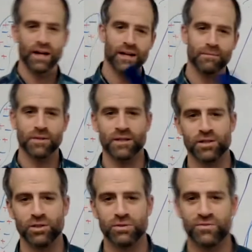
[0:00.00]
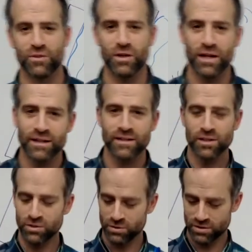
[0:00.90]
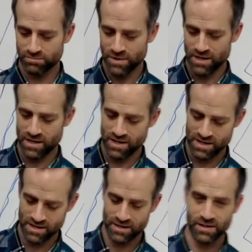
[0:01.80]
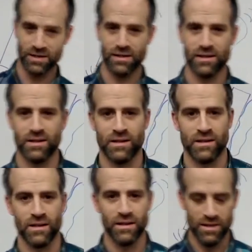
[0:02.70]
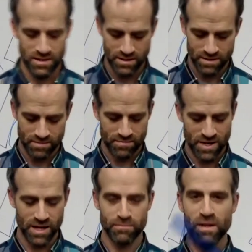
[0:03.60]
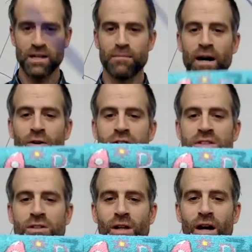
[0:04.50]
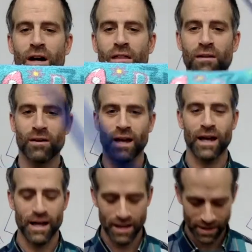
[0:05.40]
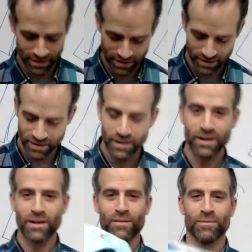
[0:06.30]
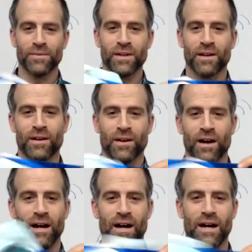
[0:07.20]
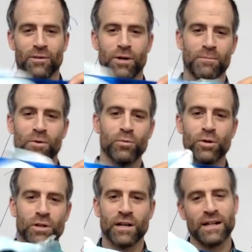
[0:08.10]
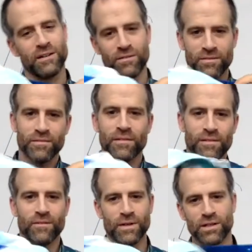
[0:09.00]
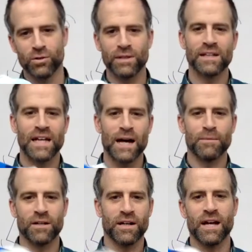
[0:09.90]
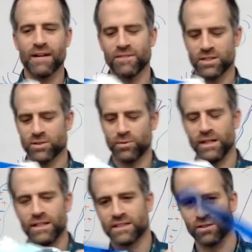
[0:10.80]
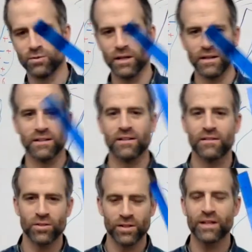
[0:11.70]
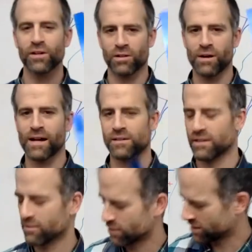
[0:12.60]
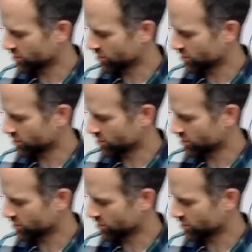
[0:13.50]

and I'm not going to use fur. I'm going to use my, my Minnie Mouse cloth, okay? And I'm going to rub the ruler, and when you do it in the lab, you kind of have to squeeze and do it, and you'll hear it crackling when